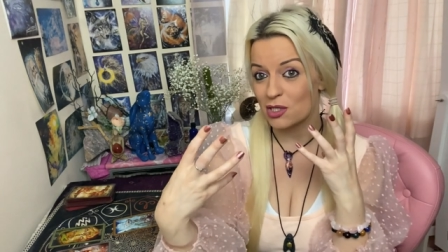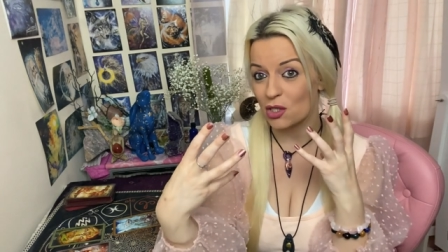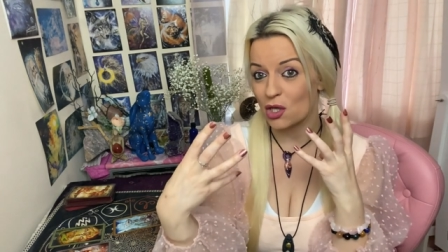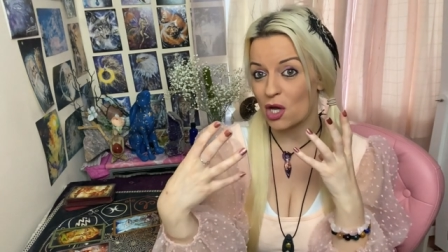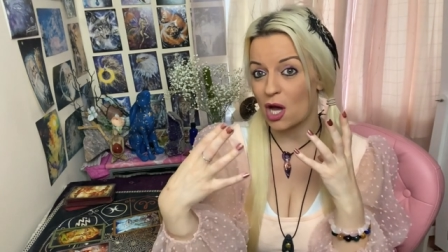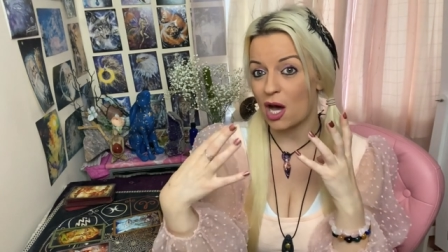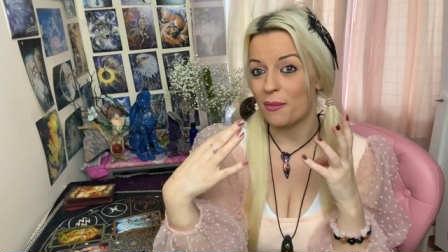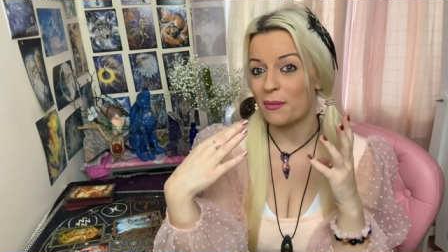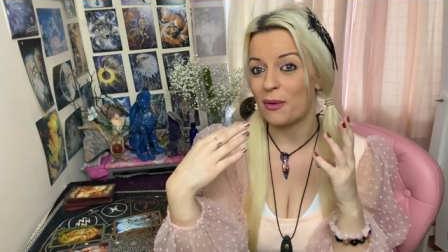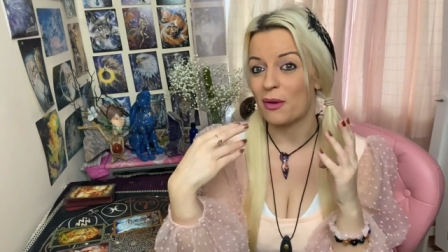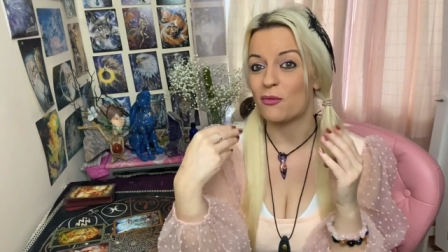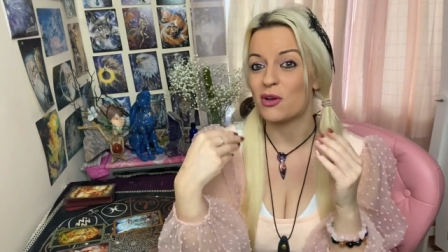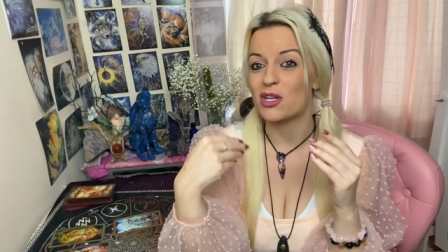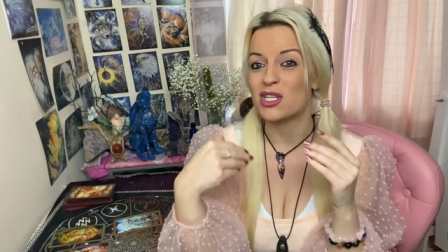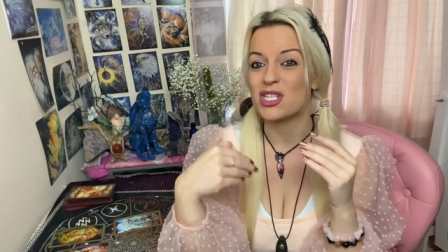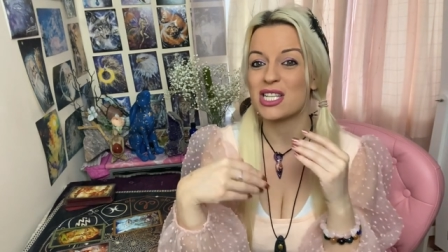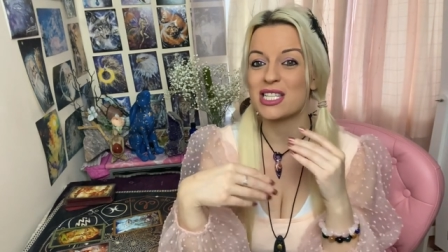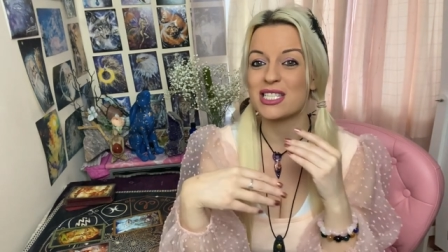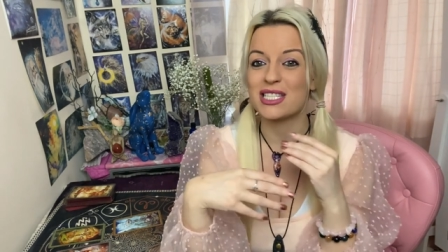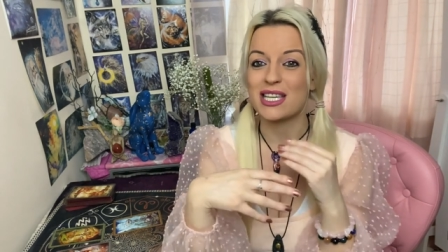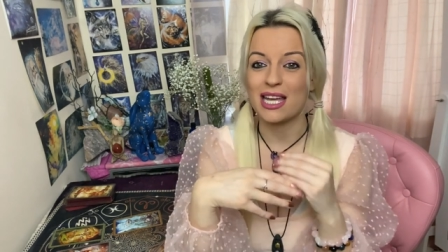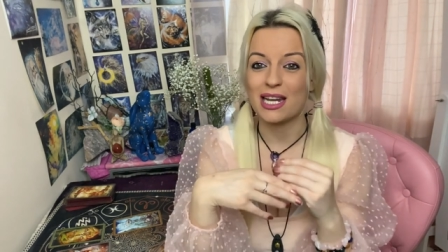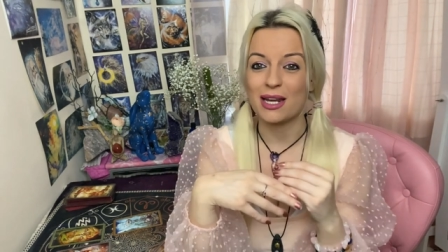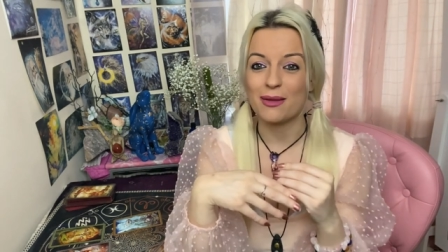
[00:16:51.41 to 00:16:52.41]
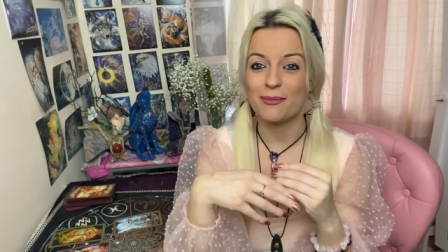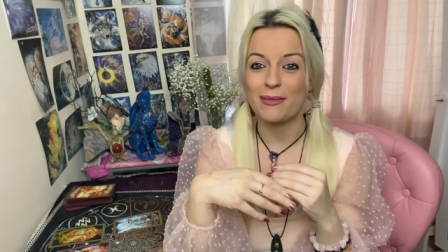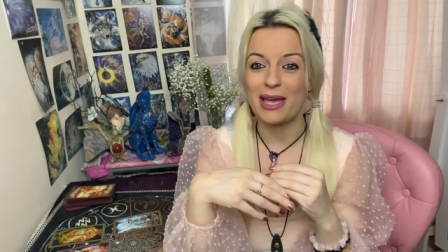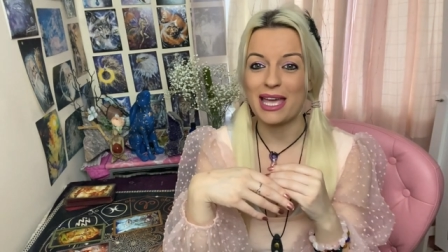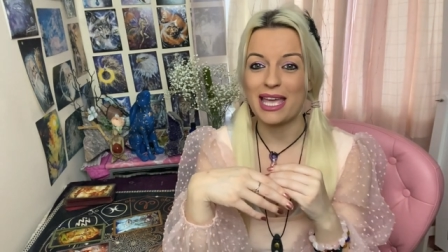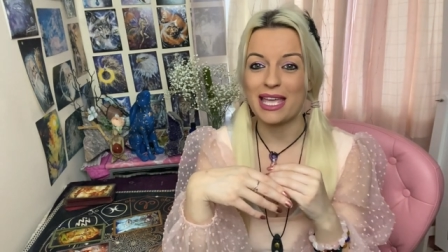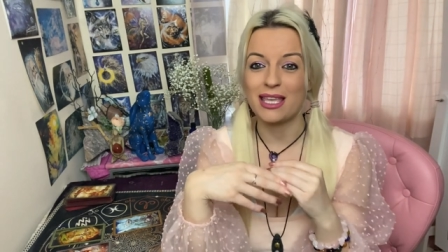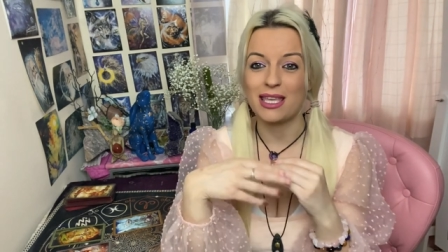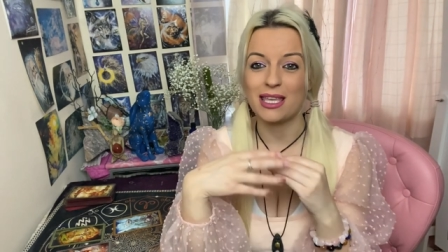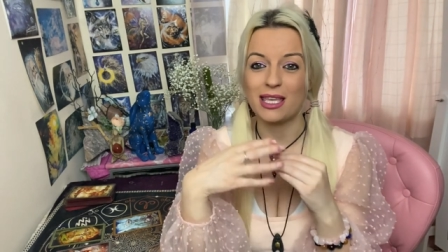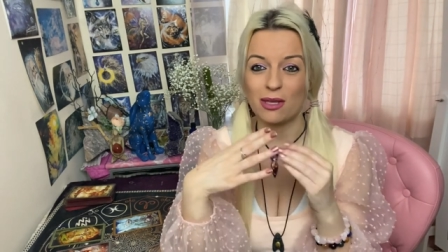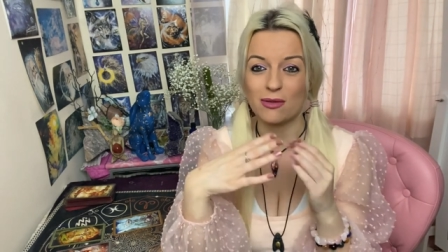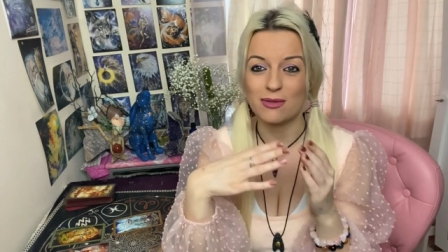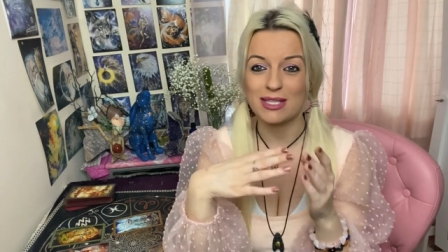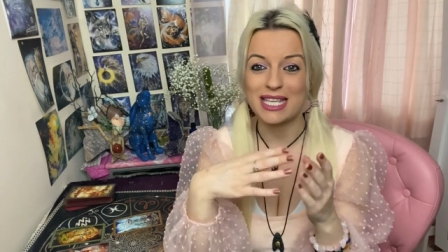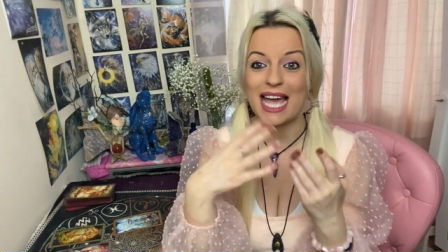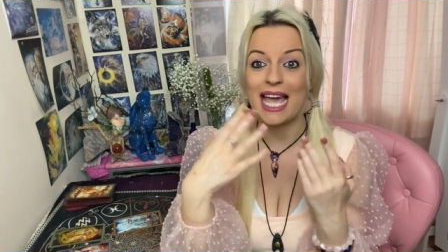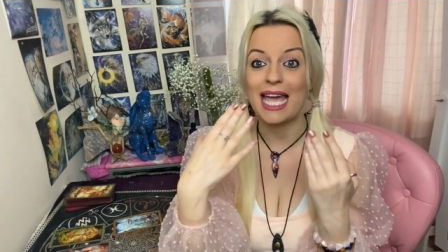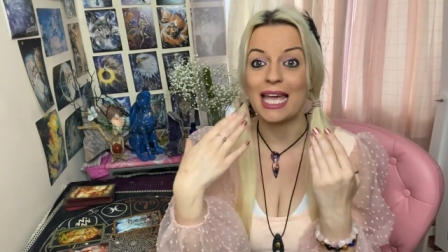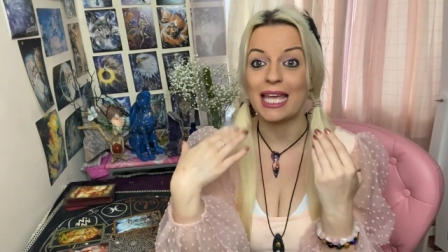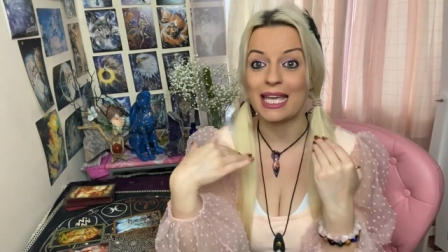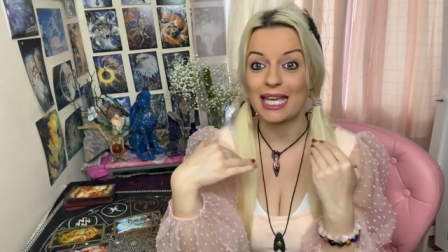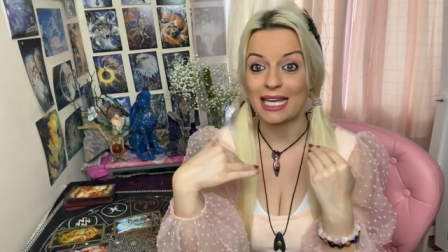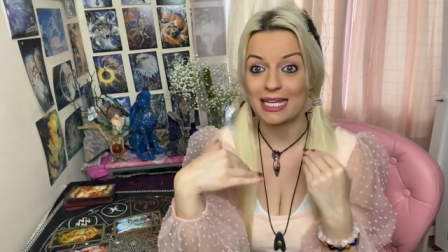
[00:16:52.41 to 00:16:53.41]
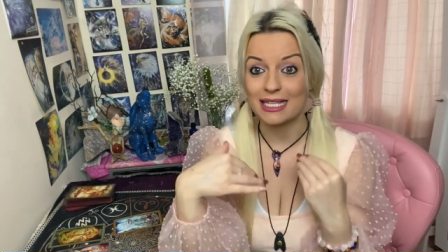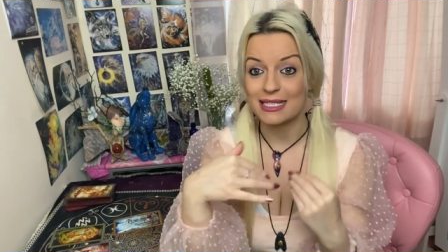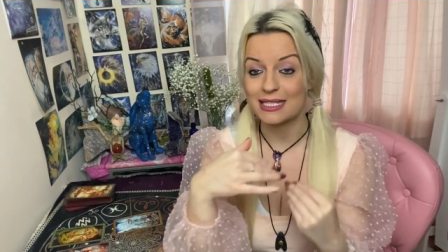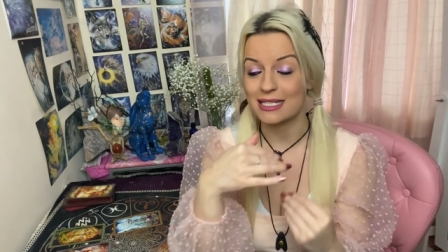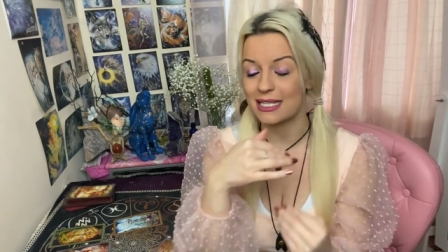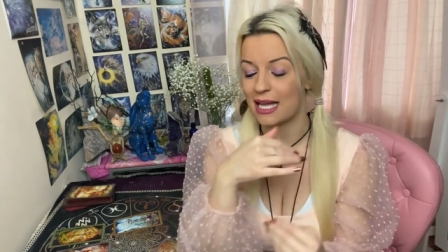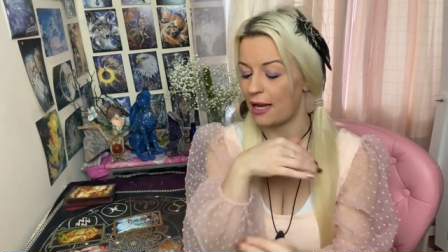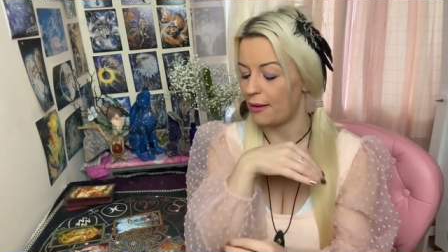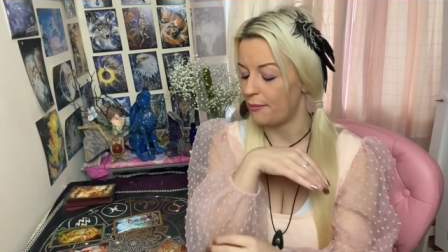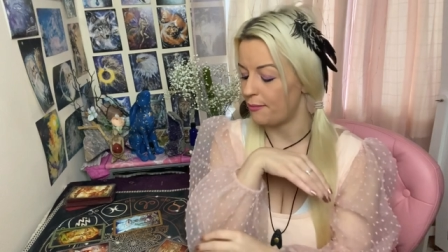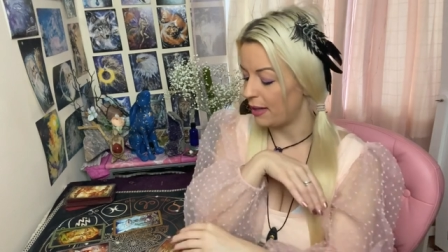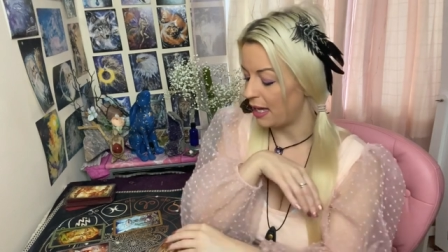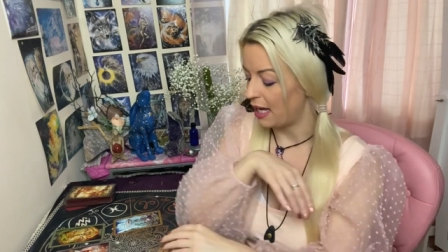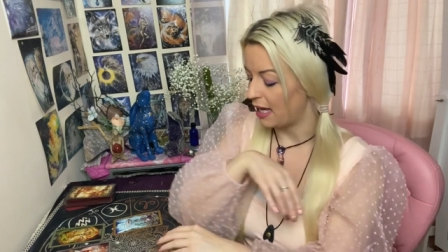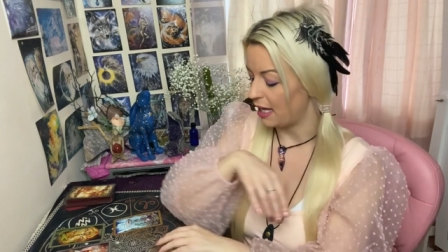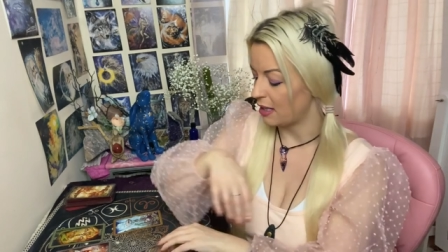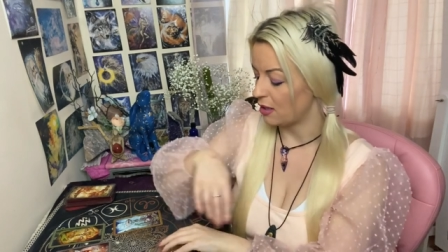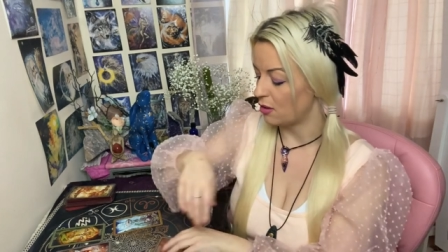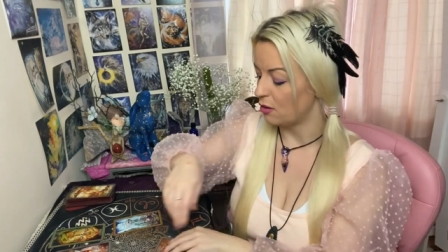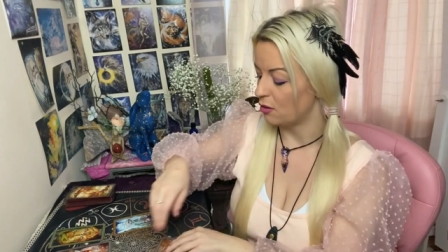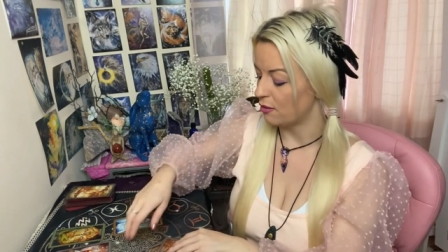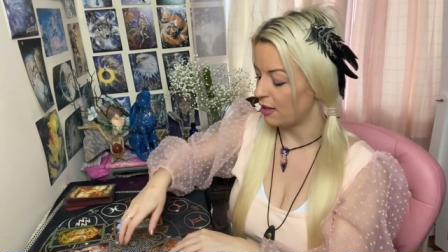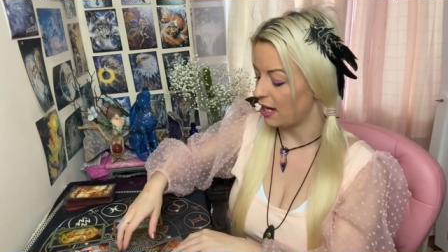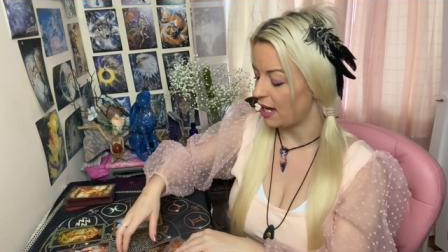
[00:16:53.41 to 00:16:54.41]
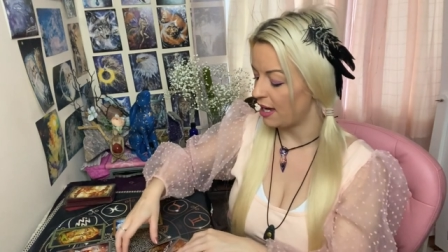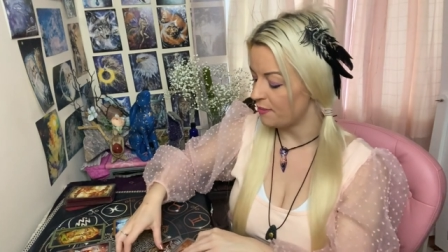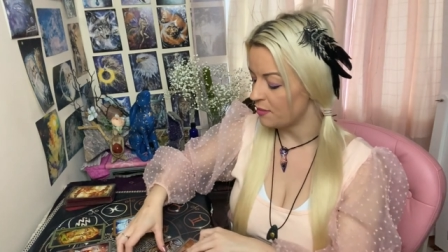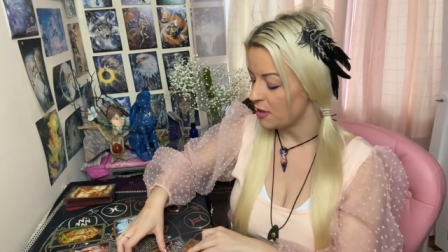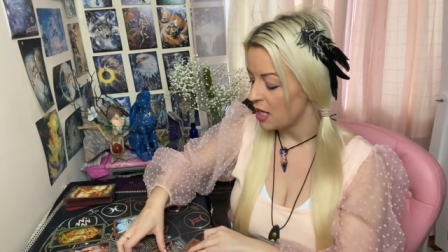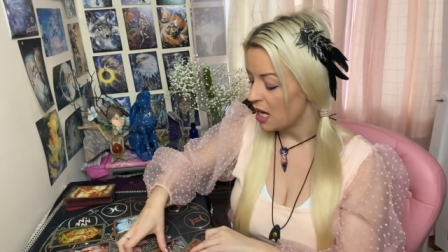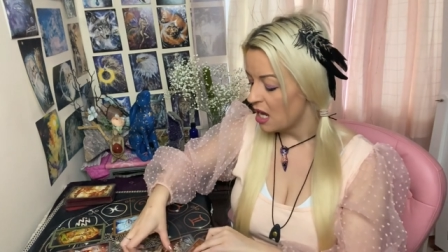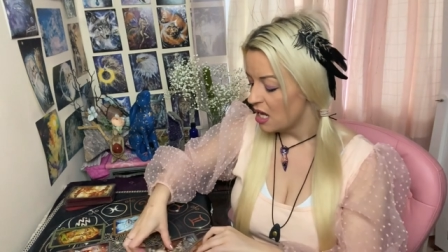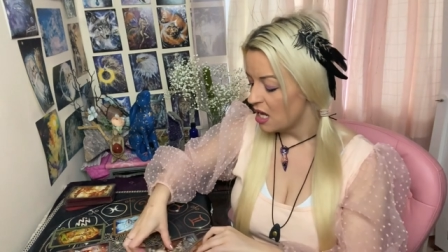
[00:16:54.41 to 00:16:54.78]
a comment which is going to make you take a step back, all right?